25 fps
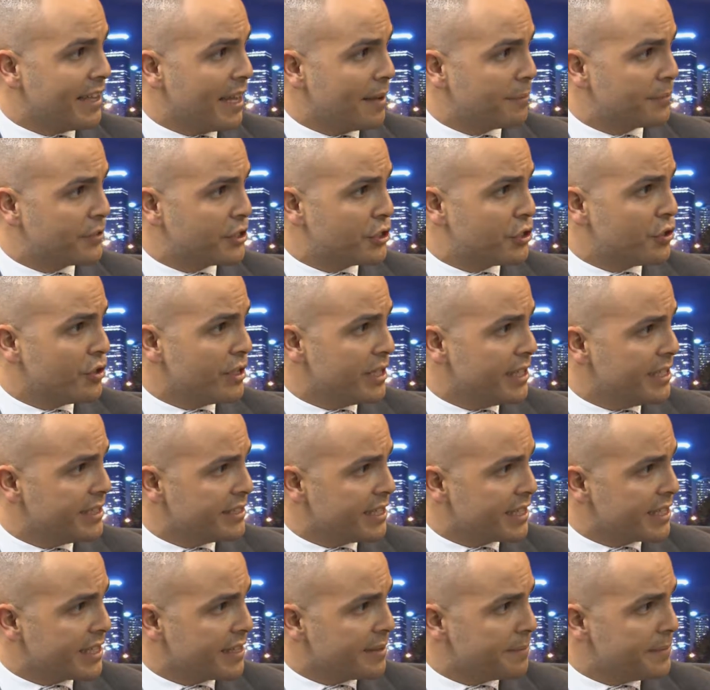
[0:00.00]
up to 2 years
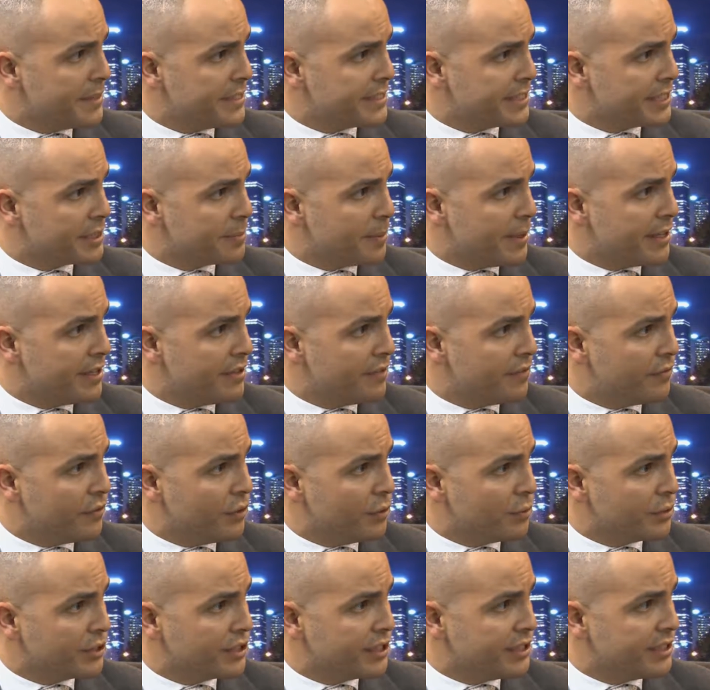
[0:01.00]
they can be suspended for,
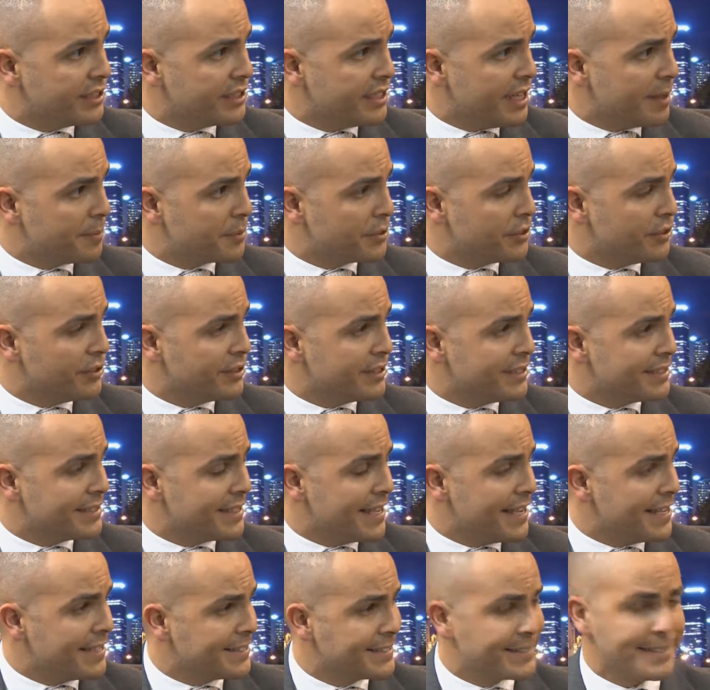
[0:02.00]
which is an absolute
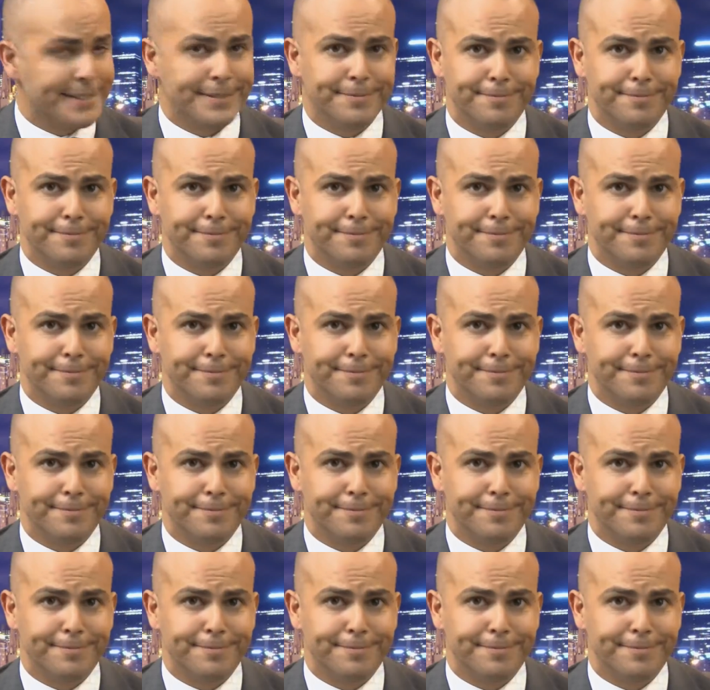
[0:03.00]
disaster.